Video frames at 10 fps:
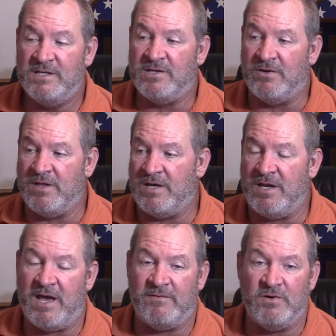So
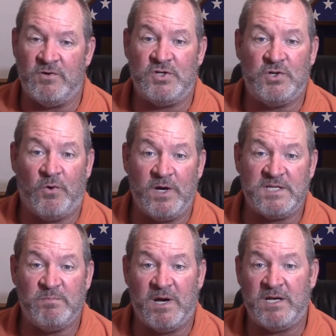then you have no
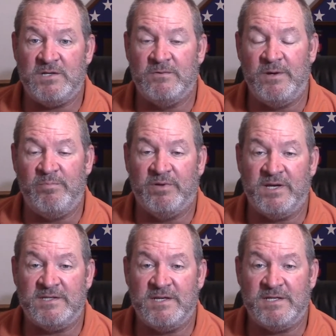choice but to
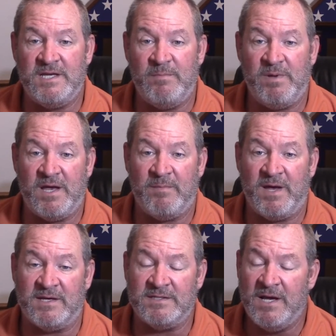replace the T P M
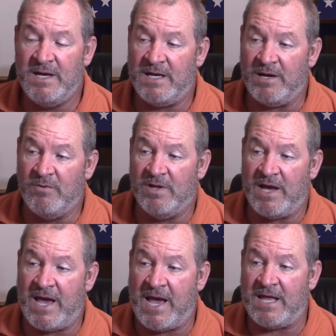S. And I
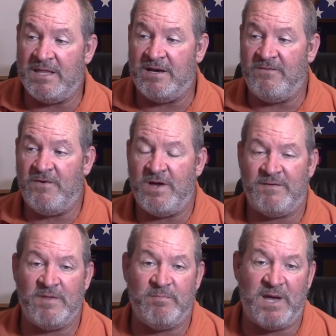will add that if you
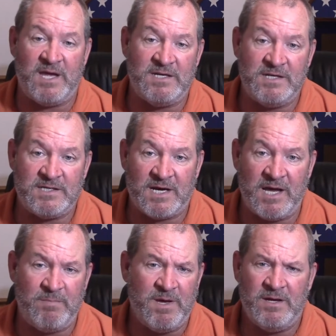have the banded
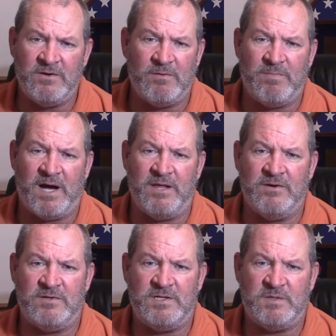type, don't buy
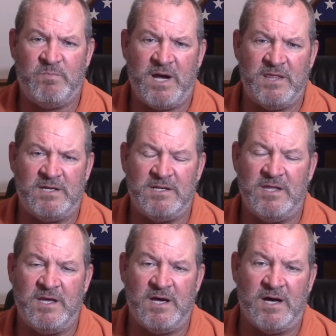those. Just buy the,
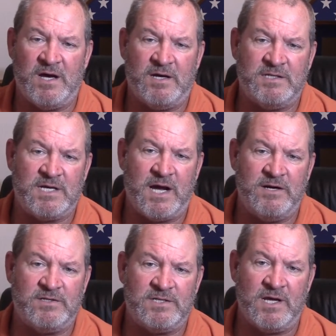the uh,
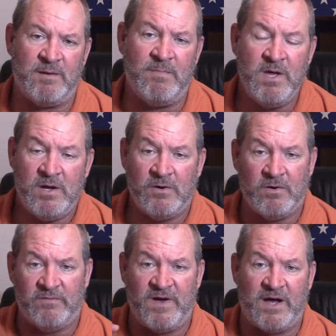tire stem
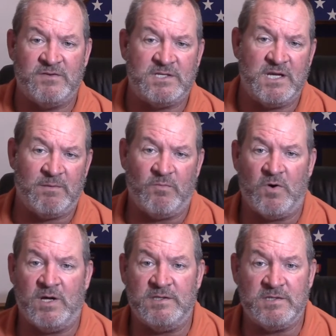or valve stem
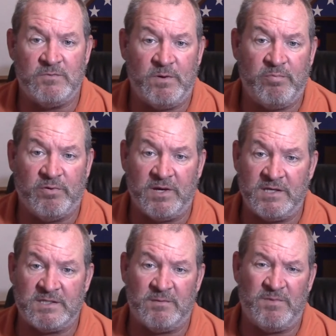ones to
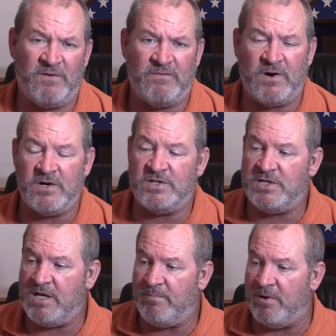replace them. They're far
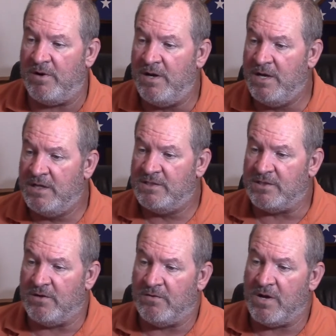cheaper.
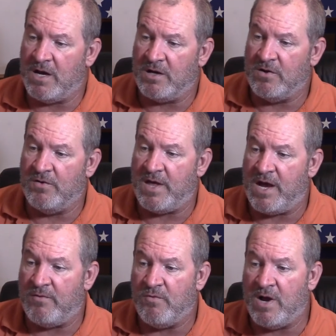So uh, go
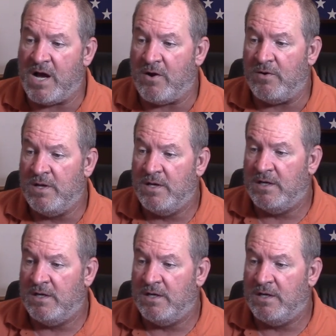that route.